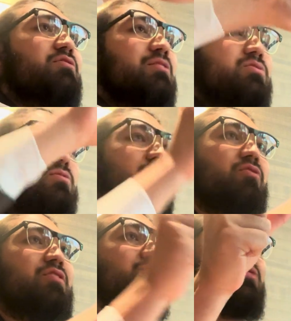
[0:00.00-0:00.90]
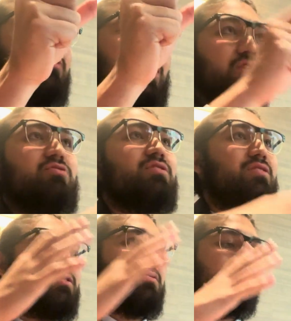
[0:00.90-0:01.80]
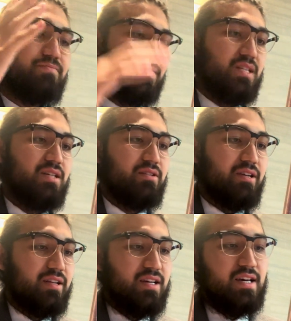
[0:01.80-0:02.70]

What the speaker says: up, so both of them equaled 100. So, right.